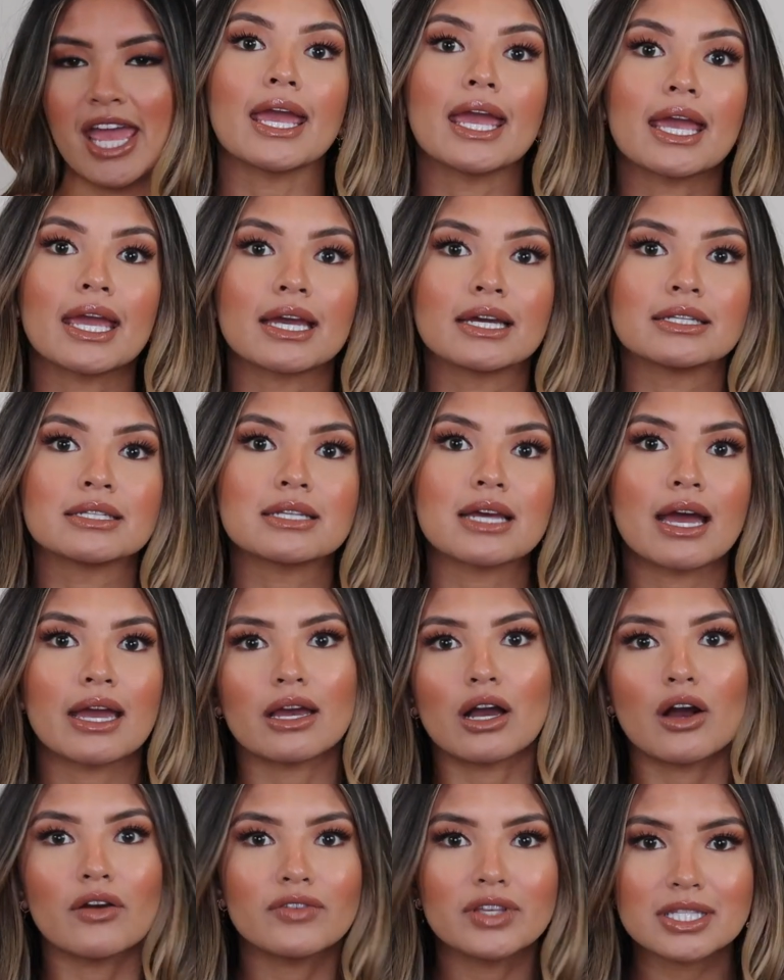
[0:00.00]
And
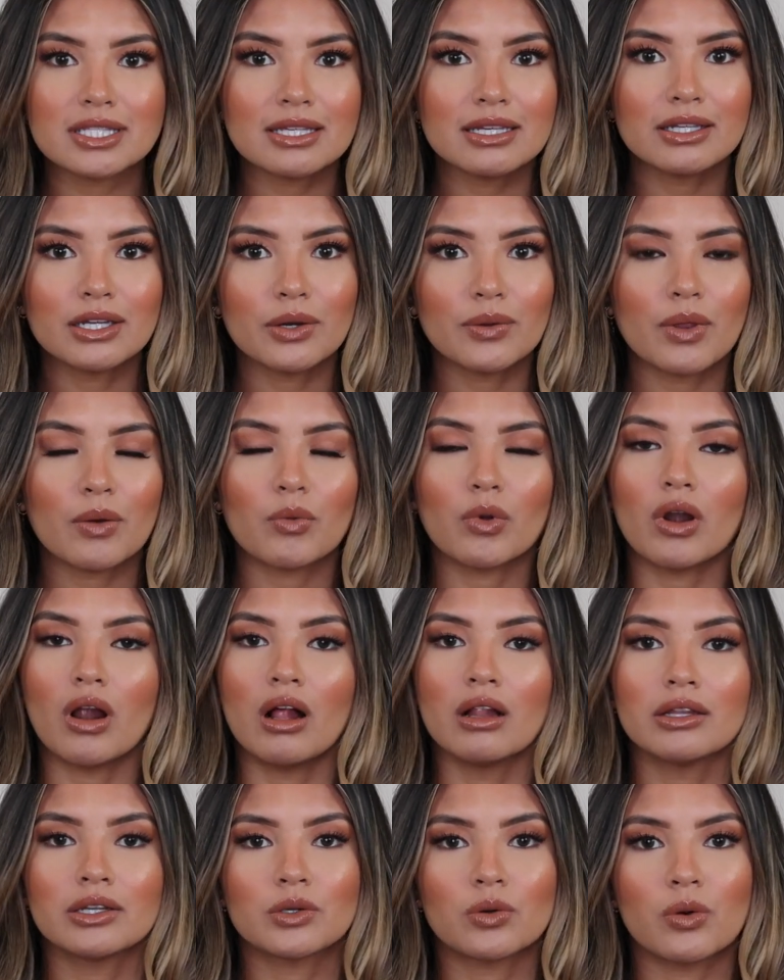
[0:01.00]
I obviously know that we're
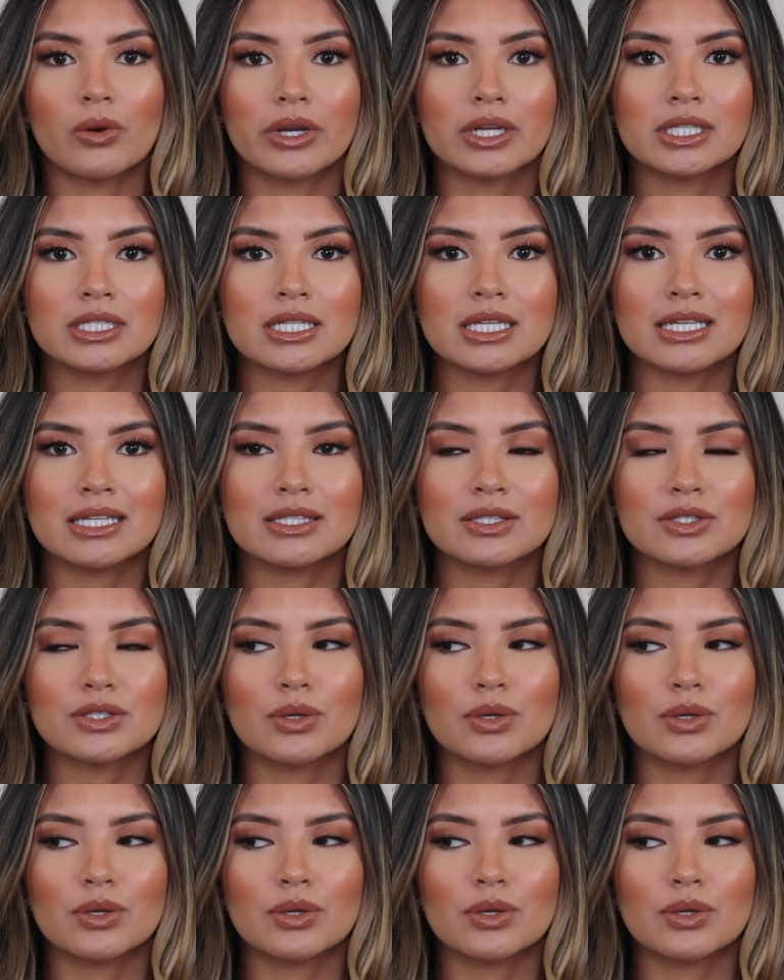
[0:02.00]
all in quarantine,